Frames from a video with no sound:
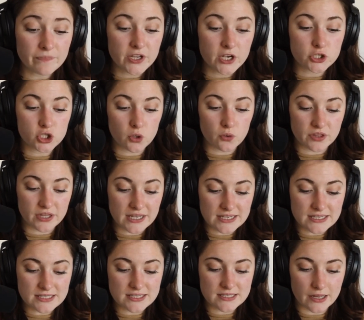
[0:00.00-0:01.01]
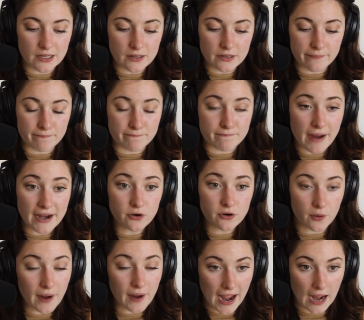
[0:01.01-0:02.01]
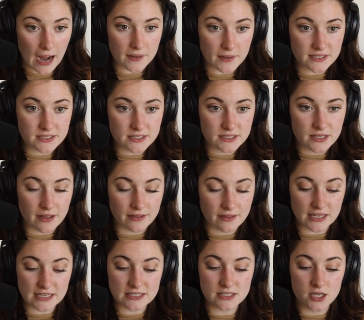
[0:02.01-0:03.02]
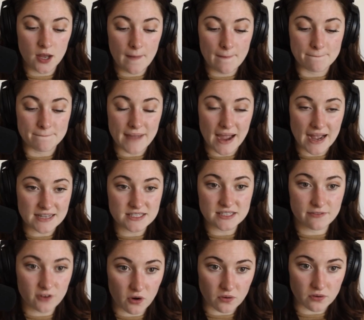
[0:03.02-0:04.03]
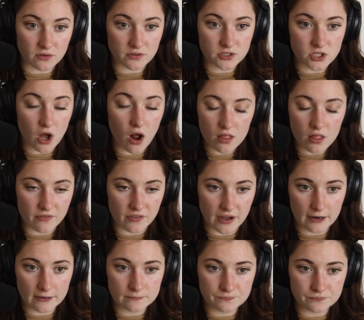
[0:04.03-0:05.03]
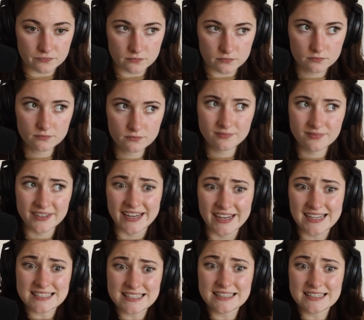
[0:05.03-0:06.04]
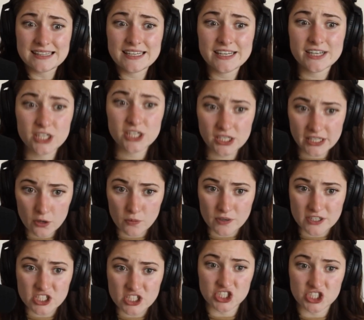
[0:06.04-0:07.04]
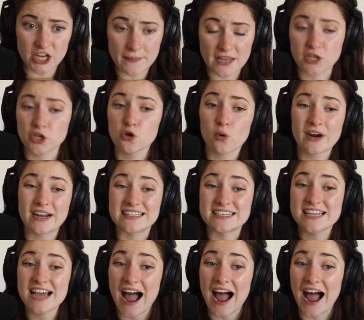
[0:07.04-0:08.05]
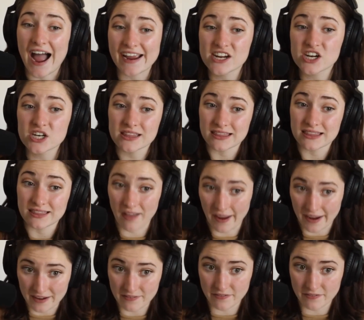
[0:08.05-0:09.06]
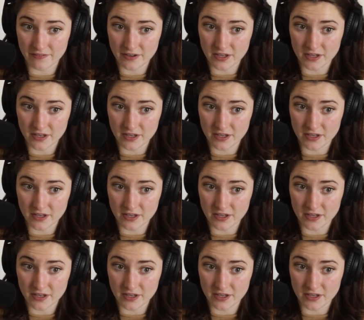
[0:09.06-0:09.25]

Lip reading: So these micro habits, these massive goals, all of that is literally what's shaping your entire life.